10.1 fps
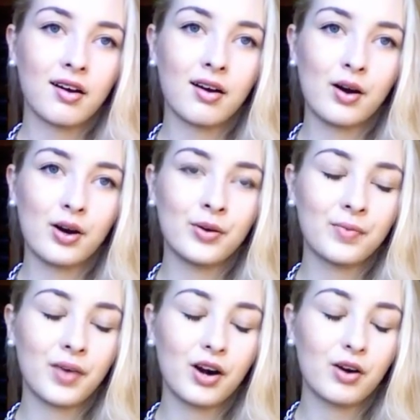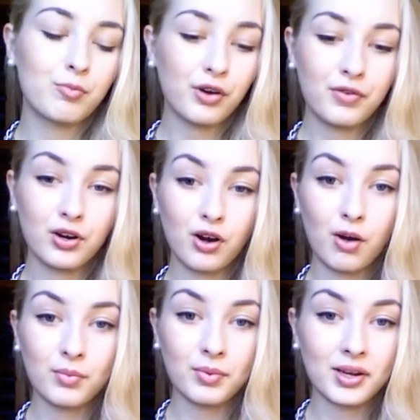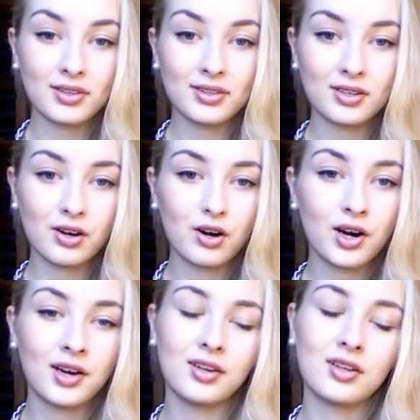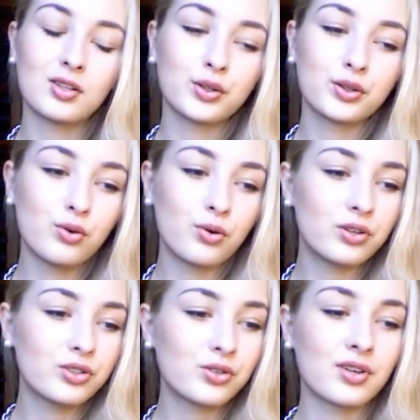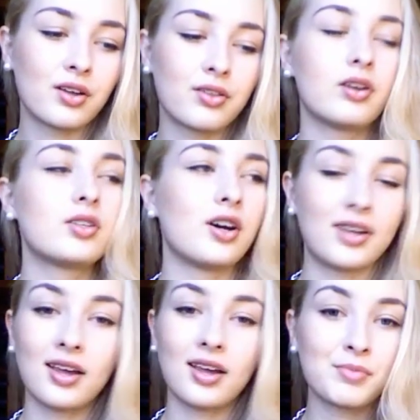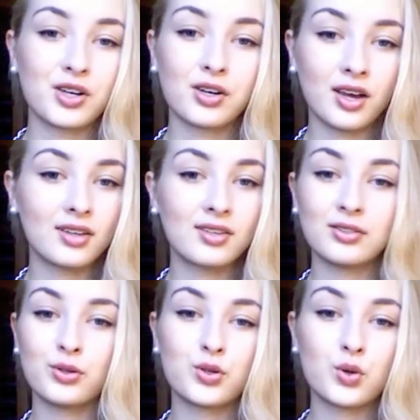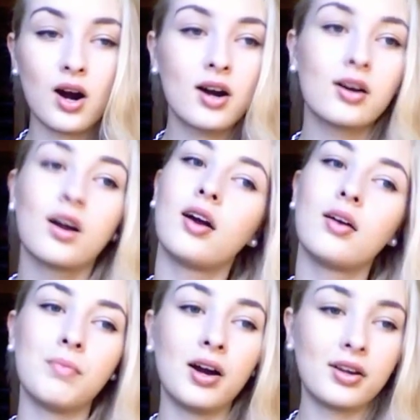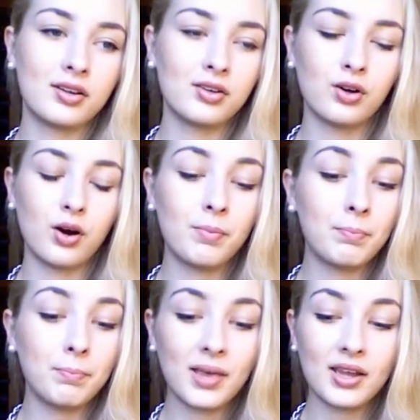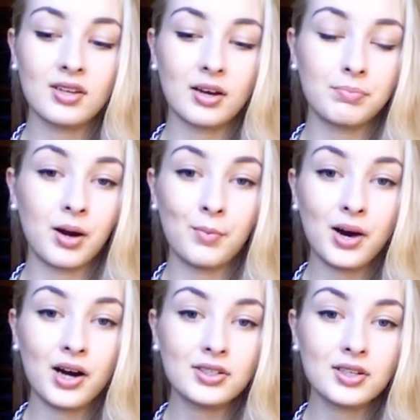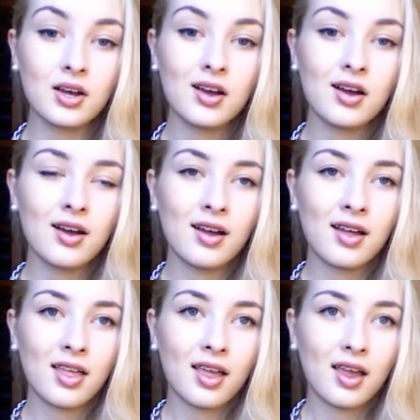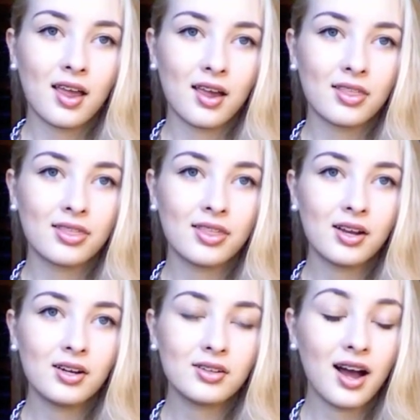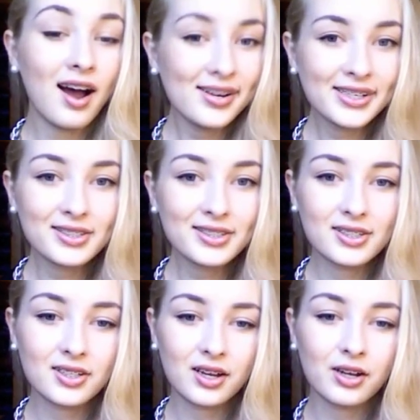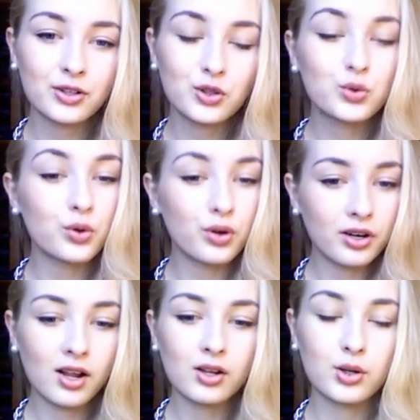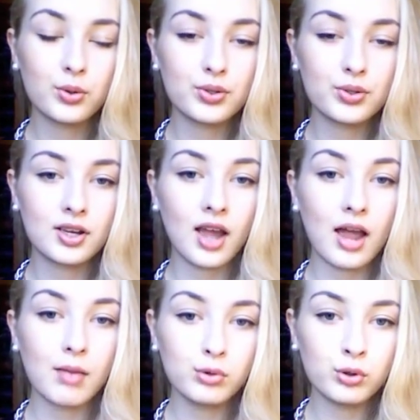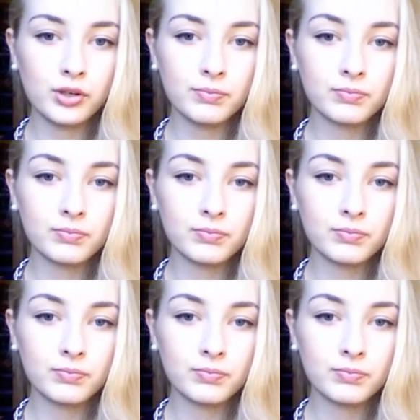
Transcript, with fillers: um, her boyfriend complimented her and it looked gorgeous. So I thought, okay, I'm gonna get Illusoire. My, you know, I made up my mind. And then Hannah did a tutorial using Éblouir,